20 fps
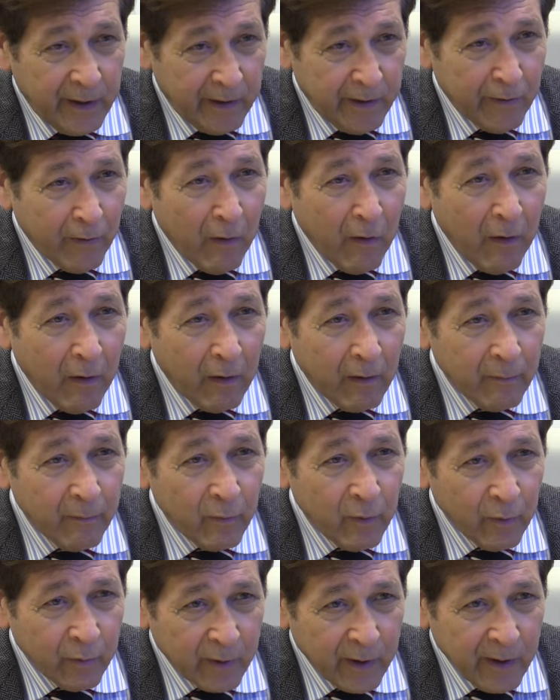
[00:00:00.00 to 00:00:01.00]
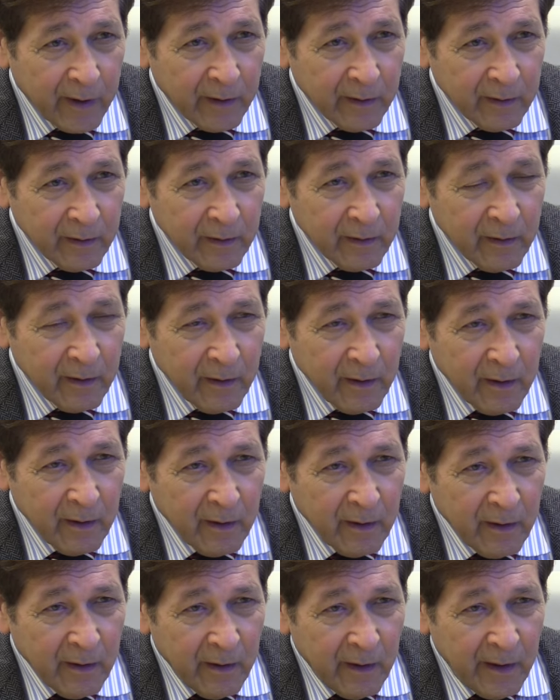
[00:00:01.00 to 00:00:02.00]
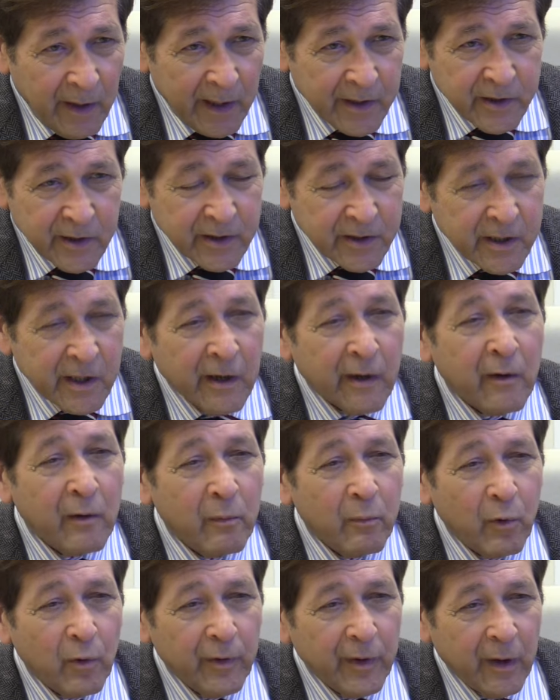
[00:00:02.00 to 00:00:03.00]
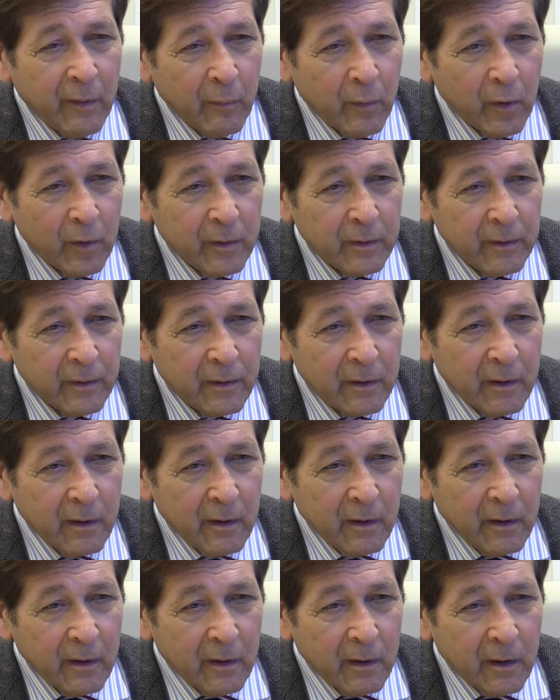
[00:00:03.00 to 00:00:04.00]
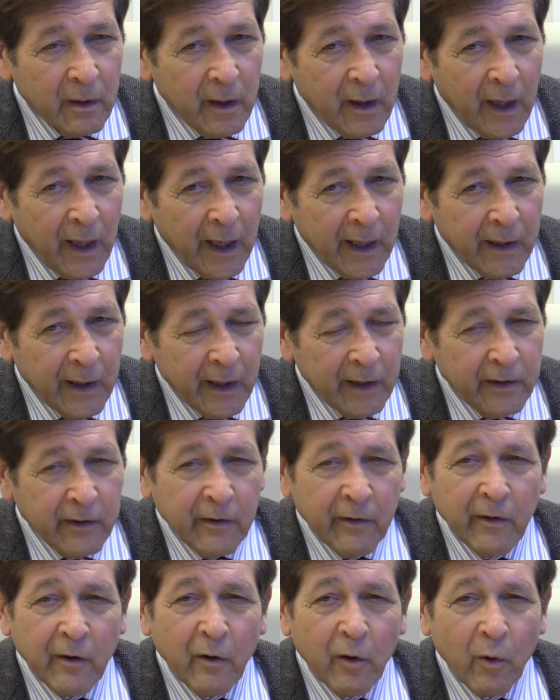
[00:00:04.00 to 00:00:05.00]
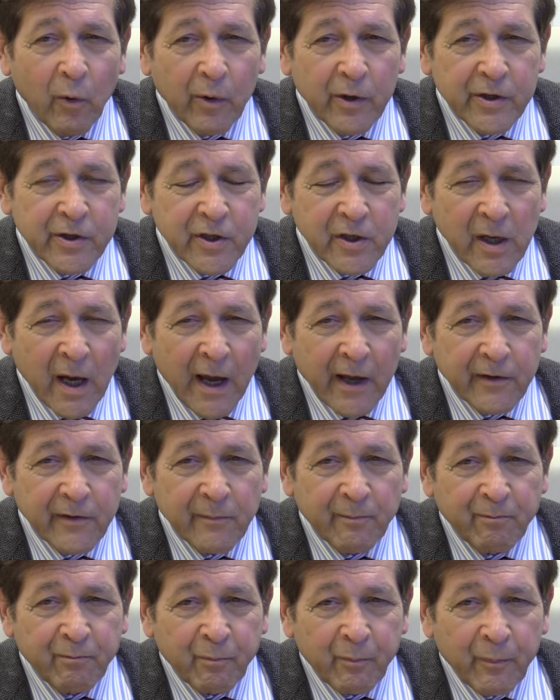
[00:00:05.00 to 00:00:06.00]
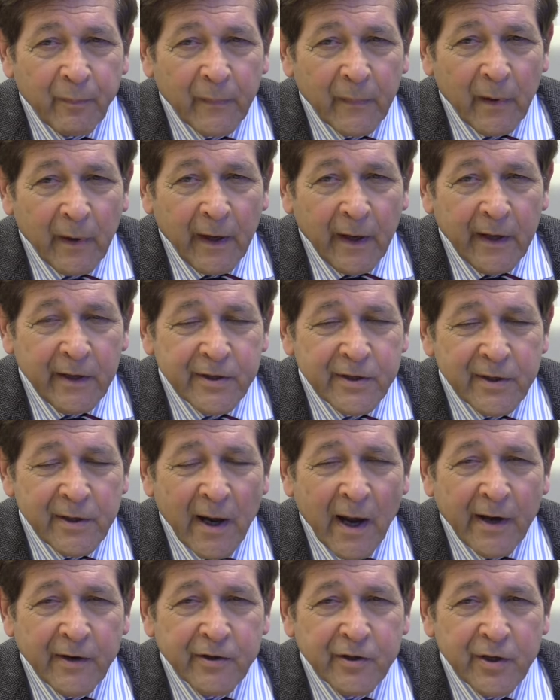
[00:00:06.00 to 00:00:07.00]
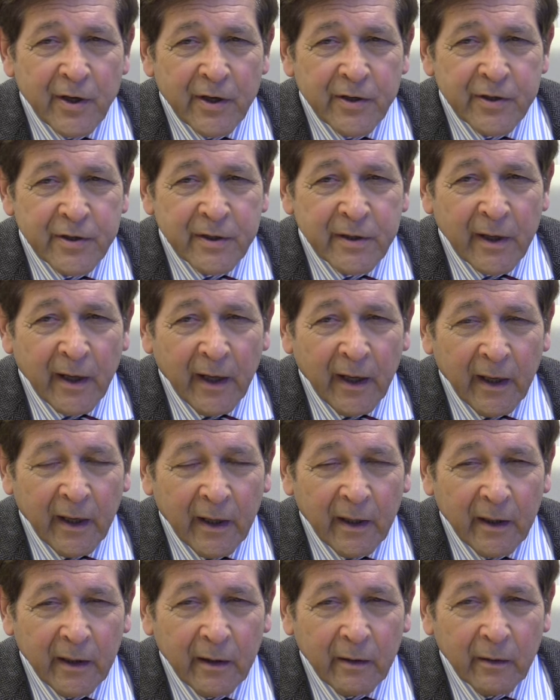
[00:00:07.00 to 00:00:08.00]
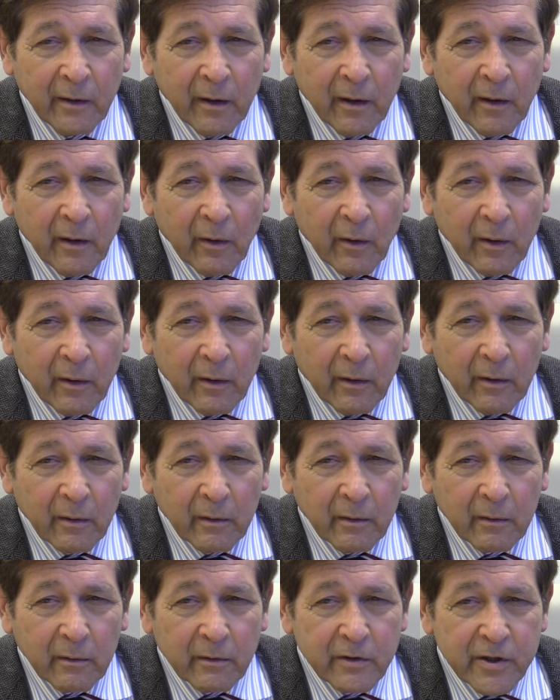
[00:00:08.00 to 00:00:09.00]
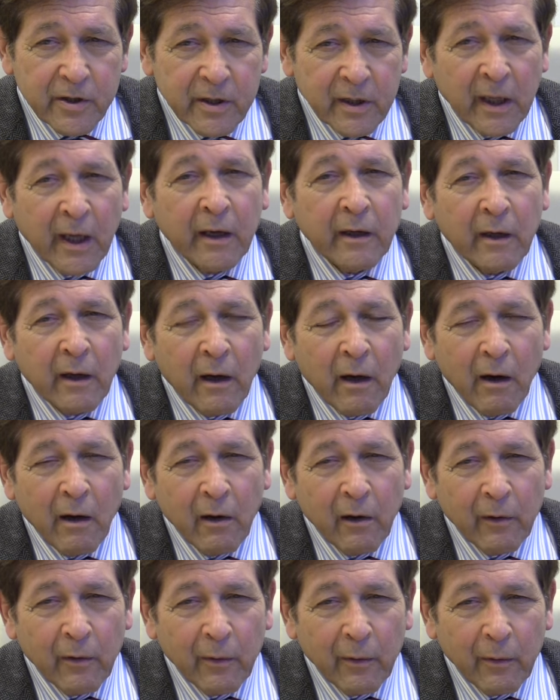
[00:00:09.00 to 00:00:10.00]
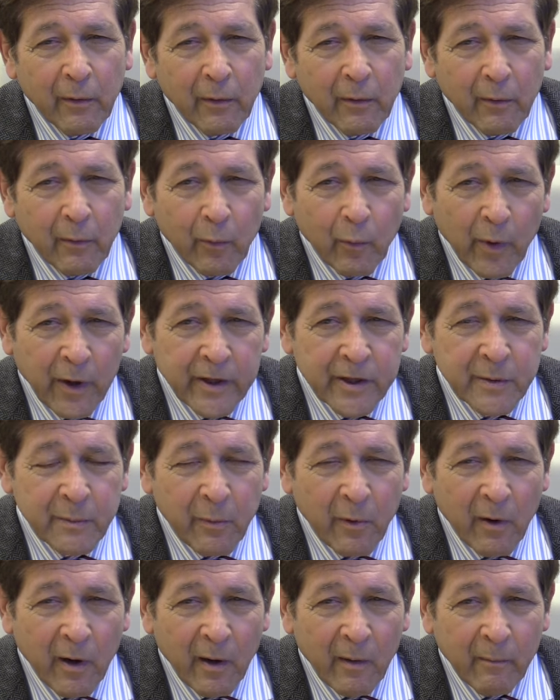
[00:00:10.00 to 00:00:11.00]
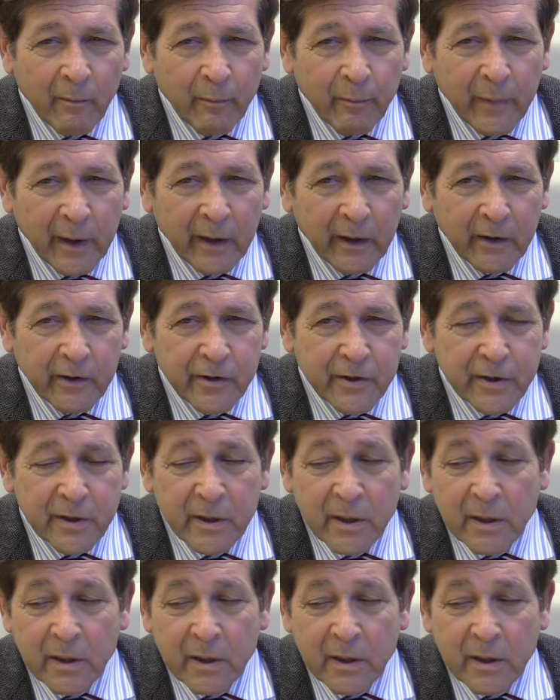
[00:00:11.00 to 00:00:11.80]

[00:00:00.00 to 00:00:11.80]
at all, okay? That's a terrible number. And you know, it's not just a skin color or race problem, because,